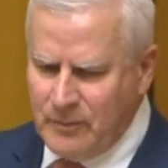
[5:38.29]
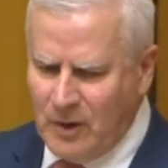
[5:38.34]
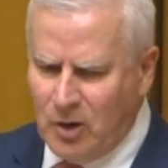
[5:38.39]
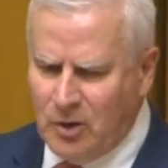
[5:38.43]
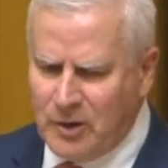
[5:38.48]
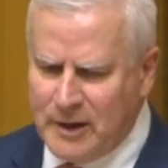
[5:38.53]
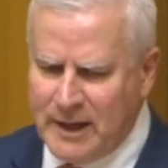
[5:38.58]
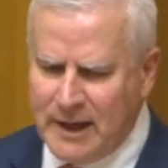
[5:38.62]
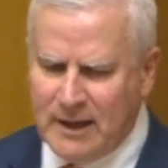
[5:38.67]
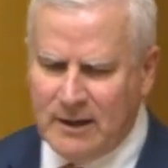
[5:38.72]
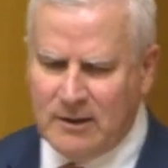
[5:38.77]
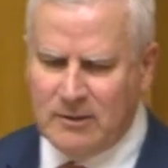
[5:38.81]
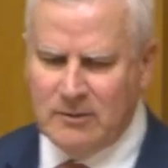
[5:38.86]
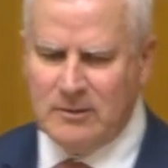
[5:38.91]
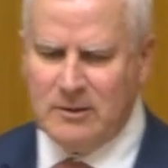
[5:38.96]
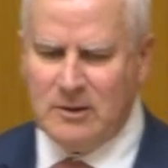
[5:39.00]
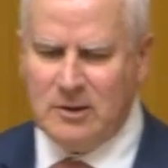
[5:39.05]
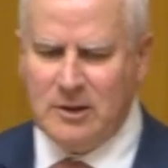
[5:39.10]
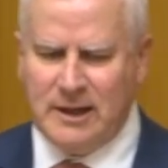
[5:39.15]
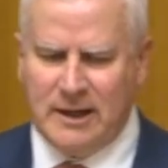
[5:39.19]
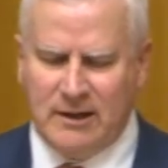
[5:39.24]
on
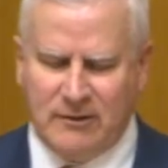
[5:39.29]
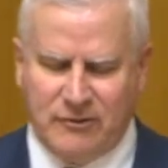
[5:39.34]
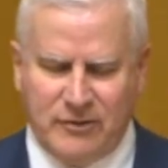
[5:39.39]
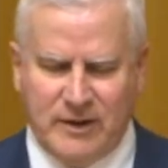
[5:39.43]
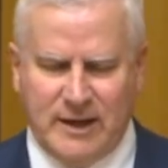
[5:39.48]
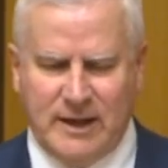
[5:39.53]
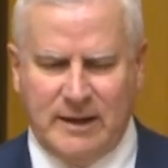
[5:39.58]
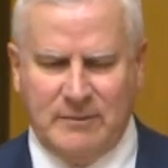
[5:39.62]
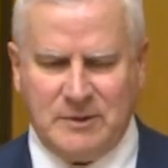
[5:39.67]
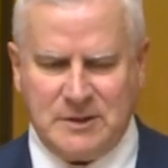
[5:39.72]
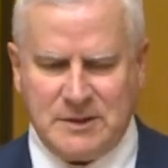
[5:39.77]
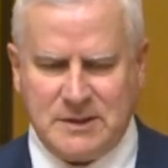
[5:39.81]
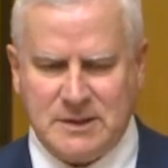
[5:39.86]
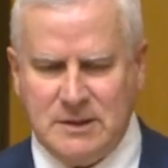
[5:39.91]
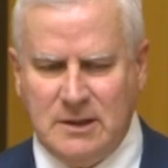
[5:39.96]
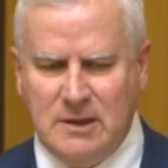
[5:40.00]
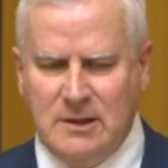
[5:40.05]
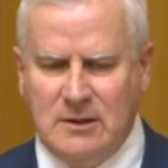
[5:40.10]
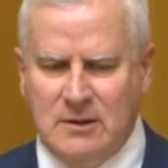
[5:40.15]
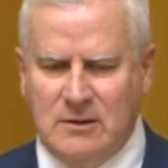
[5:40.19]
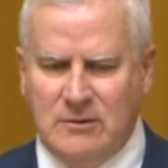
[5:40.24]
our farmers
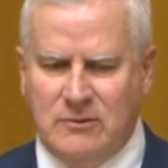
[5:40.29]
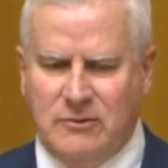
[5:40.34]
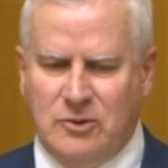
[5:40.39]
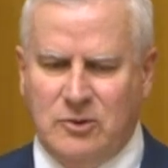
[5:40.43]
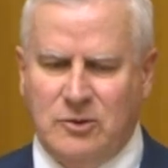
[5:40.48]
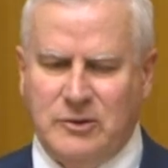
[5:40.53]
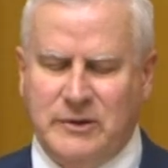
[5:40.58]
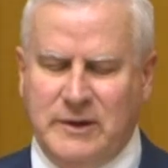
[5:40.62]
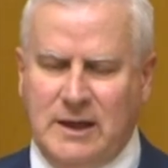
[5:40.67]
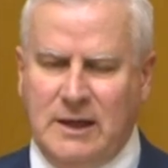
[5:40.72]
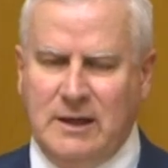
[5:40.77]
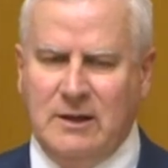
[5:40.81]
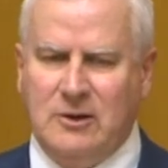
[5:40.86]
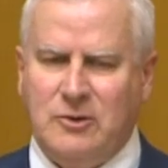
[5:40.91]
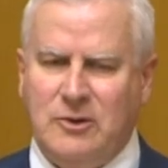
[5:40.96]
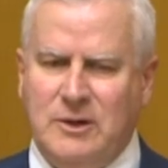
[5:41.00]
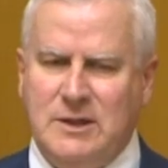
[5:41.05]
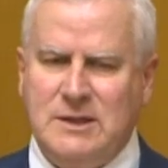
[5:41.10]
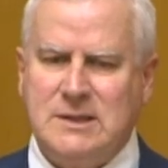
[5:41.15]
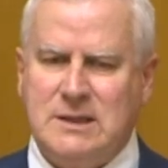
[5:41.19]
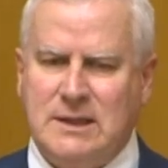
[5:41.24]
for the
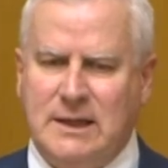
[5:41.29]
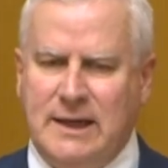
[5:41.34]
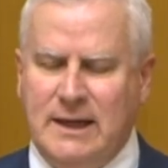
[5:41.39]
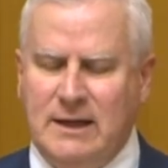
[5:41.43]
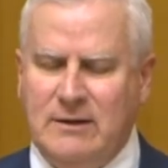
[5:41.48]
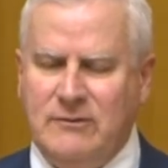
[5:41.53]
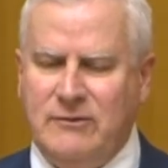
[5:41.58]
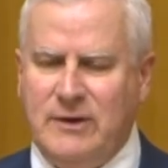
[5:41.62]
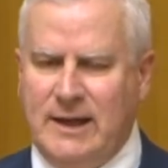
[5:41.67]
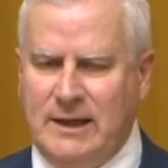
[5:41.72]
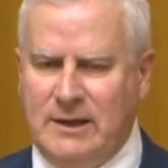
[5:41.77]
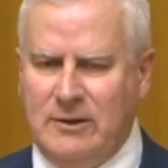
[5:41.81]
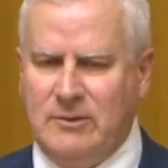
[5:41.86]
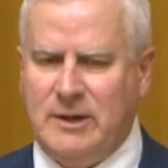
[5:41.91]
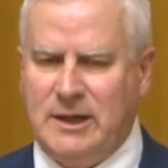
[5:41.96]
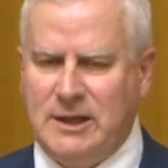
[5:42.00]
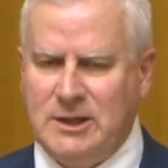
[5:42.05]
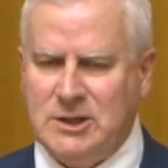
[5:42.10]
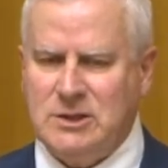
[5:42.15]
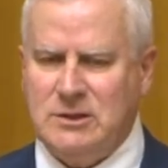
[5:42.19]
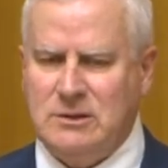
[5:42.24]
increased land
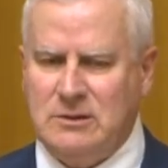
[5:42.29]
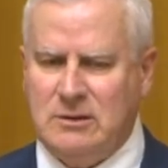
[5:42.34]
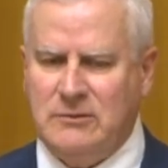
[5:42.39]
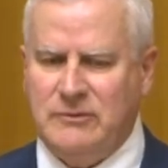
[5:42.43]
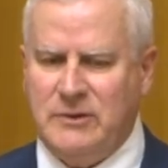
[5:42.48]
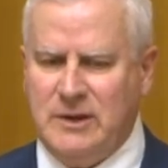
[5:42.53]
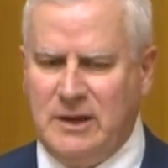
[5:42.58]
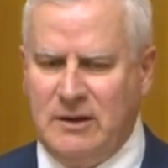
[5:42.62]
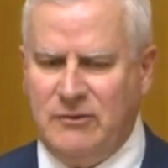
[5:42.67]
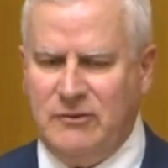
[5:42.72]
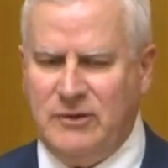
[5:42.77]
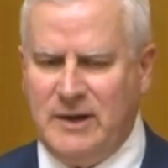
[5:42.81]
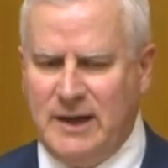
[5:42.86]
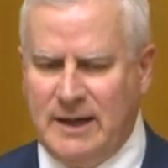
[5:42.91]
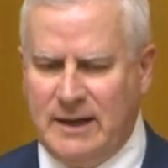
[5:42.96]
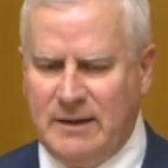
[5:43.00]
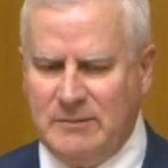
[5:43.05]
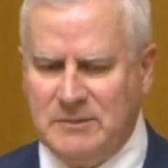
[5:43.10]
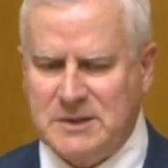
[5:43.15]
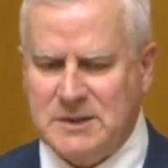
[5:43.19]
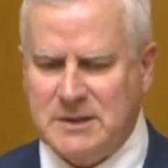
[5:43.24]
valuation of their
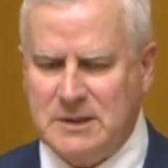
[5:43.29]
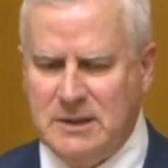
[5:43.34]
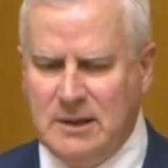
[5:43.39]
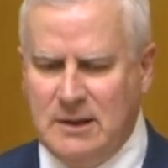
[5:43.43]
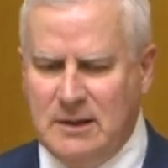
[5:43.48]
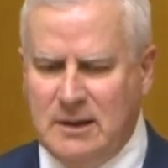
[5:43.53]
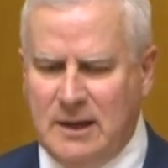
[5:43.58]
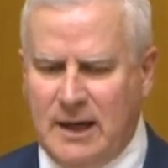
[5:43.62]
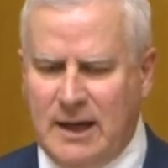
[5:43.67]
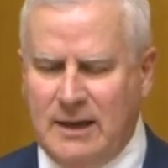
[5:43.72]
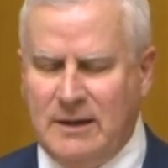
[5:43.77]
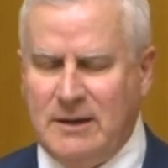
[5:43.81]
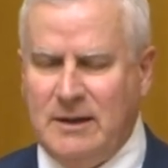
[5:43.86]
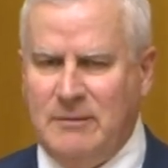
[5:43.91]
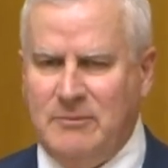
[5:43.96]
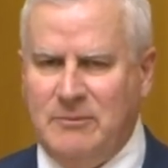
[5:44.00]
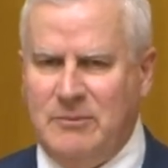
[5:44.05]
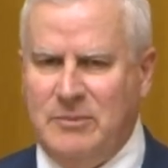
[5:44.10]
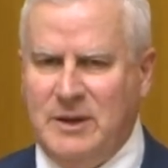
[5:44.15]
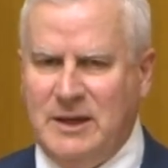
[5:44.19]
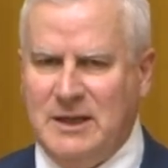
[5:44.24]
farms, and
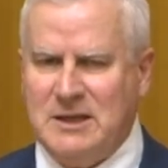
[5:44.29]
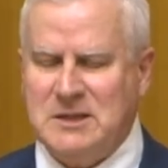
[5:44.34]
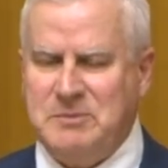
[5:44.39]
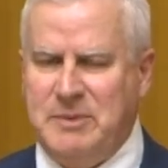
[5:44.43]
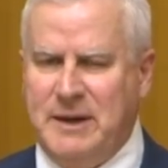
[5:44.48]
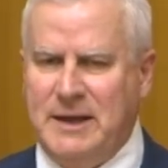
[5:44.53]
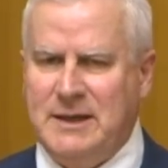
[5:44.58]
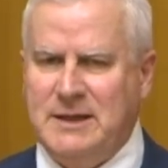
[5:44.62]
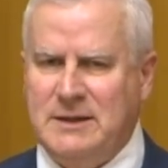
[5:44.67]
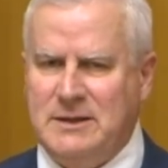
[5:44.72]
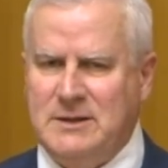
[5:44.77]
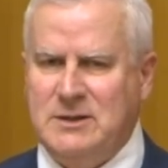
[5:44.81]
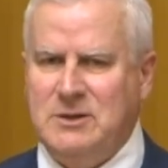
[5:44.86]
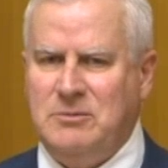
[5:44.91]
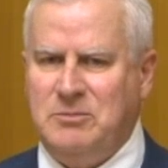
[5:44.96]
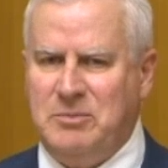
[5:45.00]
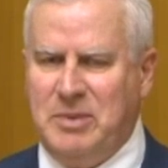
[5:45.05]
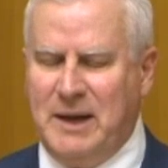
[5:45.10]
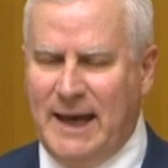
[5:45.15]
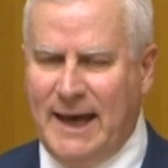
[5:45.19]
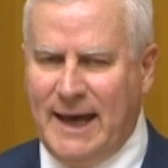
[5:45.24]
be expected to
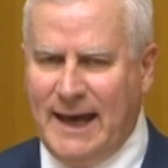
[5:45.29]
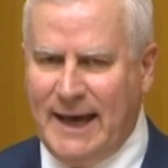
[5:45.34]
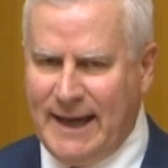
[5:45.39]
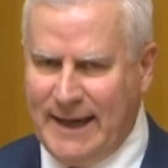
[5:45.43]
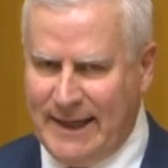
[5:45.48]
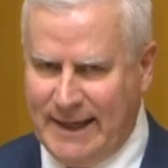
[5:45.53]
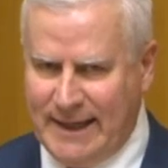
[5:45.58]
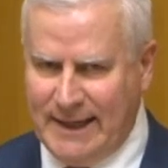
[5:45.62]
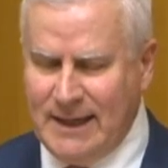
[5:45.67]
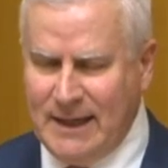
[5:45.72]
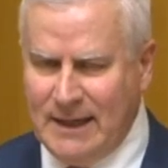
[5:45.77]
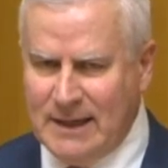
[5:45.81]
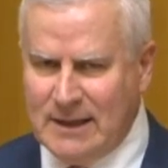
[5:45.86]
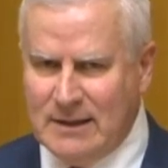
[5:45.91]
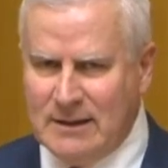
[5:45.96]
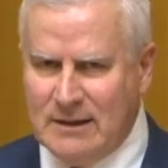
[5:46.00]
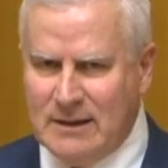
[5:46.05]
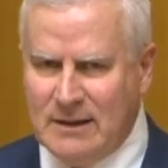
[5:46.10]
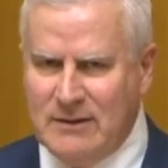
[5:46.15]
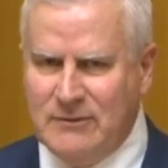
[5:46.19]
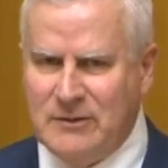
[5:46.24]
pay,
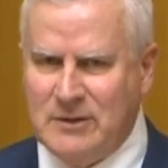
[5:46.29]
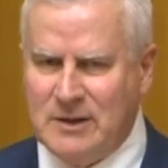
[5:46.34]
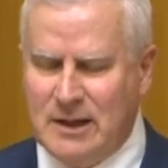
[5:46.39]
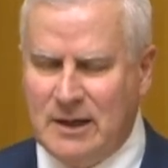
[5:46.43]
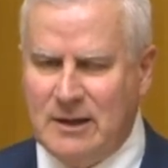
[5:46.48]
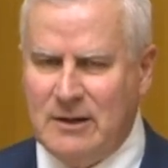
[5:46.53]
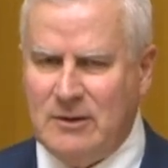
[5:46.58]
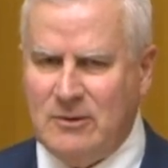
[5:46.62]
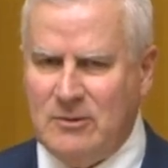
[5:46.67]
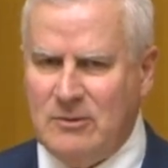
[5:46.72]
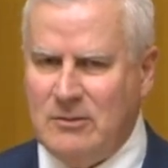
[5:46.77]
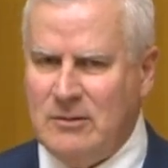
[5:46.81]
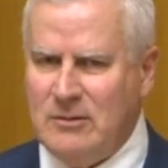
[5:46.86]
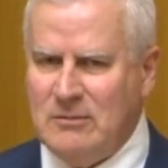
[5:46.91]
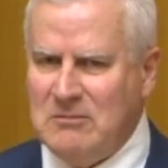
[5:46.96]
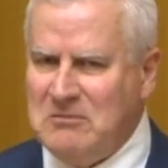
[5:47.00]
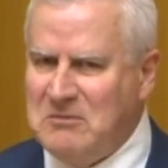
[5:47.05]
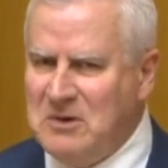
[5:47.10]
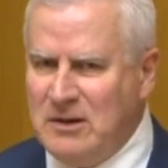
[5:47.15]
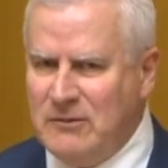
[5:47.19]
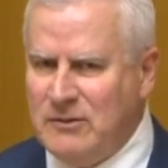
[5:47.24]
even though
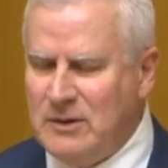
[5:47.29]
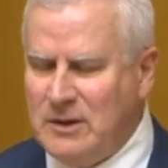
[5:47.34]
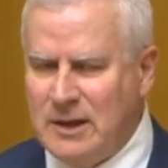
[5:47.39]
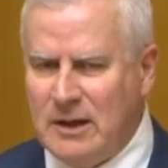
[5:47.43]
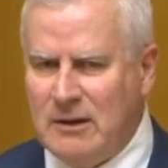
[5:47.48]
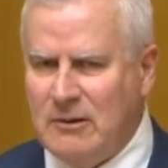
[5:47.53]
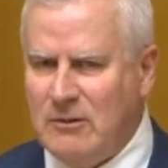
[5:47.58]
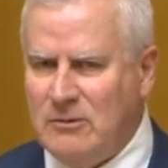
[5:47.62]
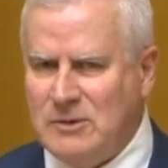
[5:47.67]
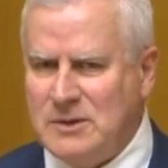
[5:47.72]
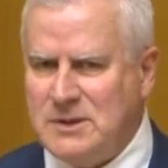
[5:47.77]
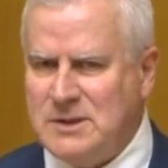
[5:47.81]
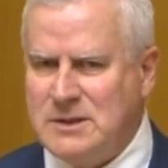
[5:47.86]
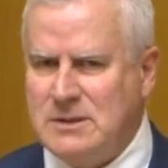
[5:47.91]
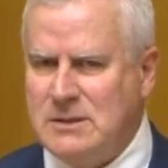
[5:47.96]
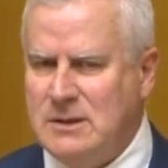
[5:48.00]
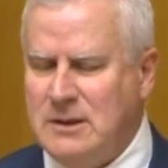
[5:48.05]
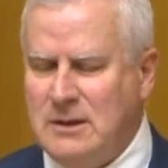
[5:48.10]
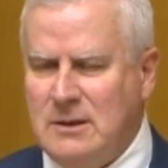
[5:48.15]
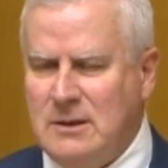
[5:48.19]
it was